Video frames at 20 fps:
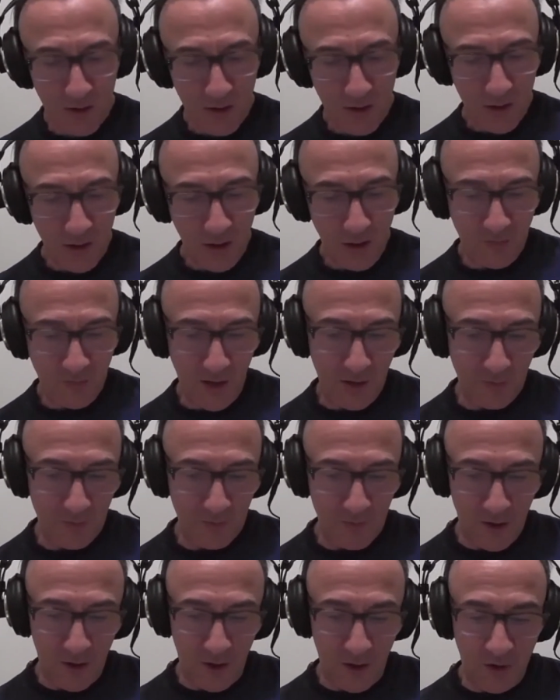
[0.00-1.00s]
and then
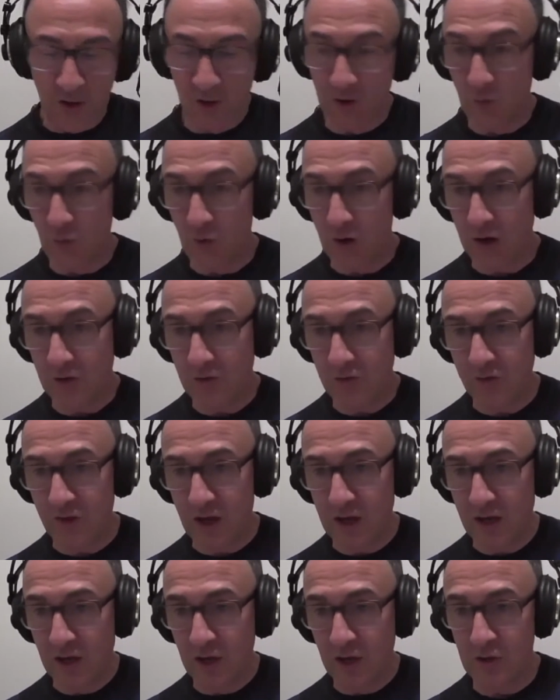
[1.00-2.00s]
another week they
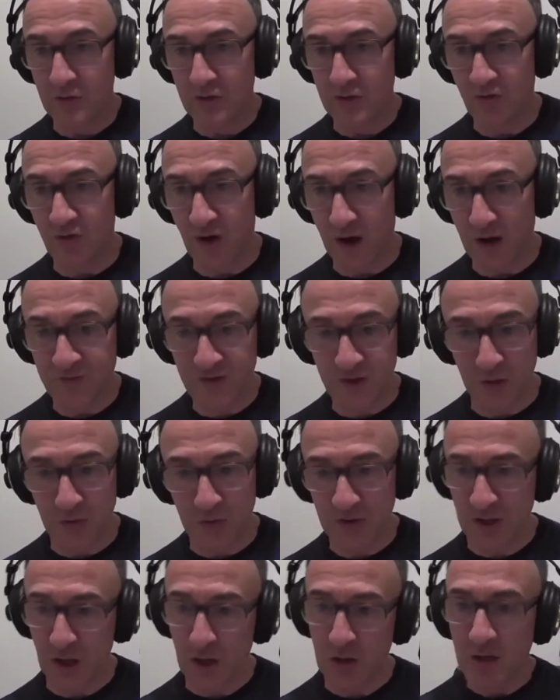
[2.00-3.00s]
lose 5-2.
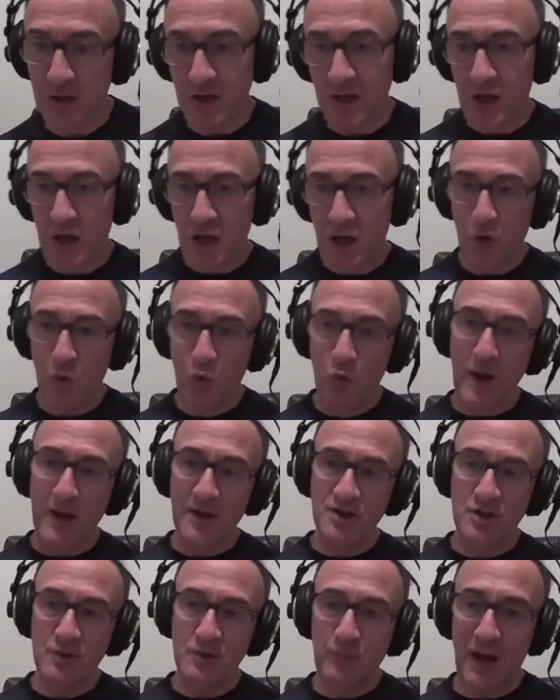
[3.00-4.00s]
So
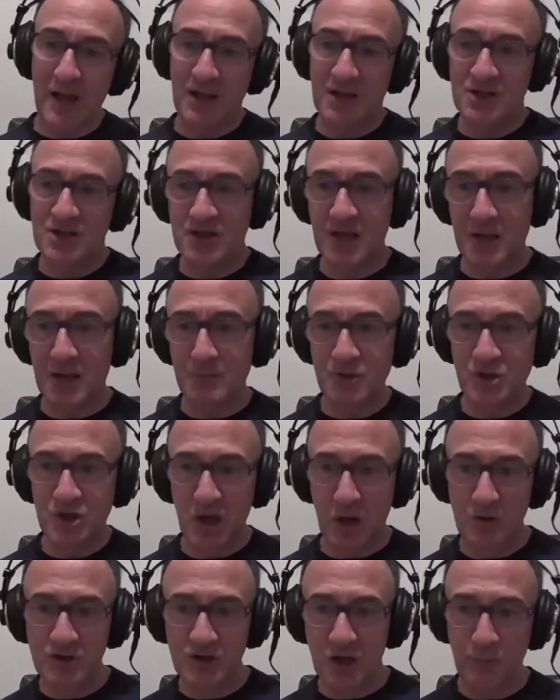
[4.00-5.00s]
which Palace team
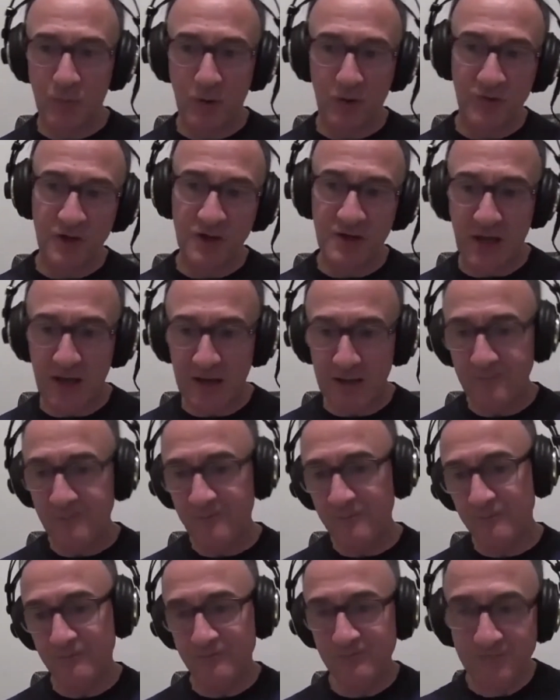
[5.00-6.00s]
shows up on the day?
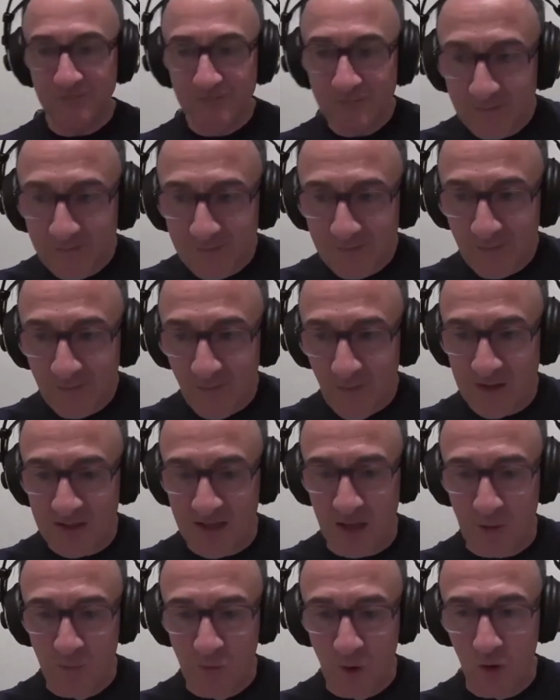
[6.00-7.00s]
It's like
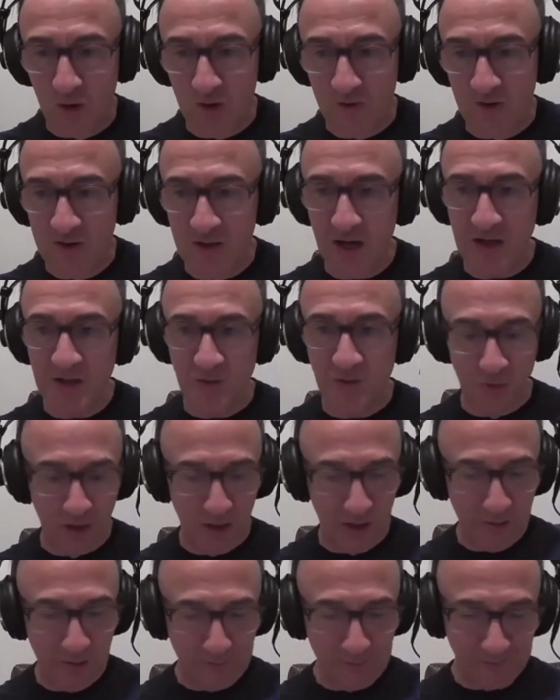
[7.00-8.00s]
rolling the dice,
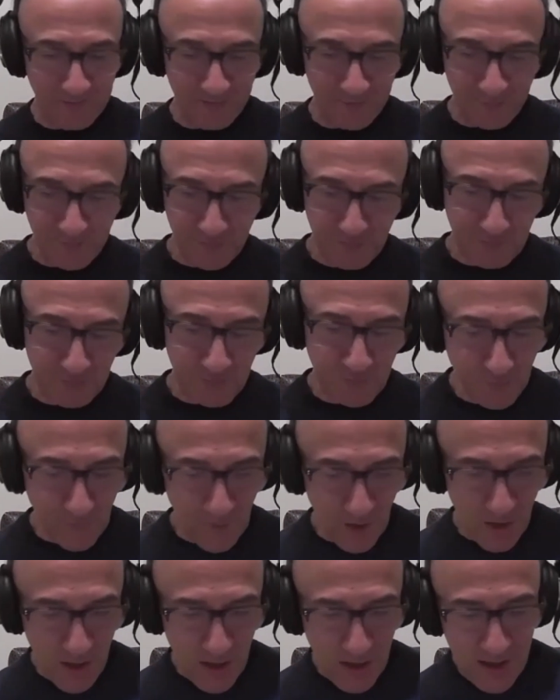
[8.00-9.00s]
really.
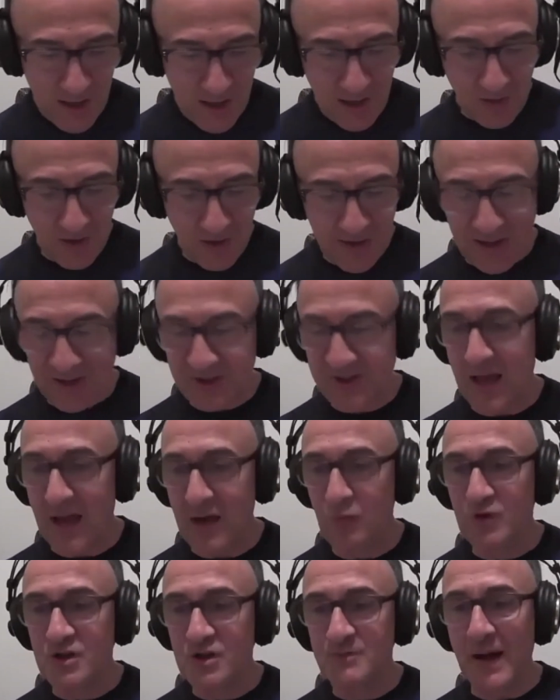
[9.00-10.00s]
The next game
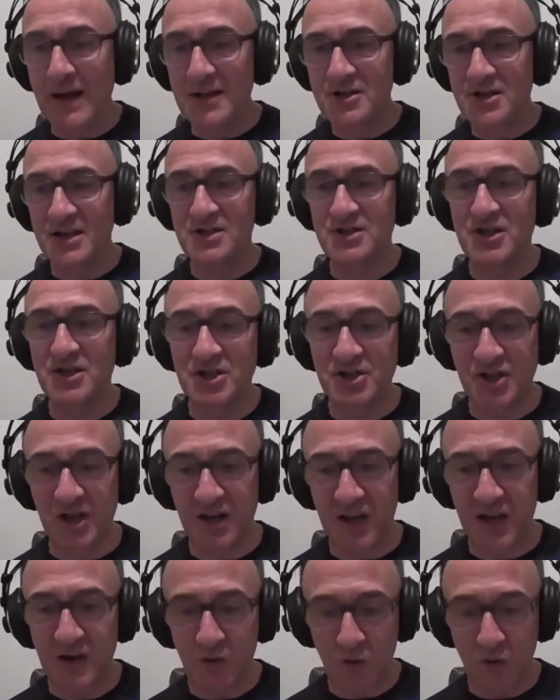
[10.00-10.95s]
was Manchester City.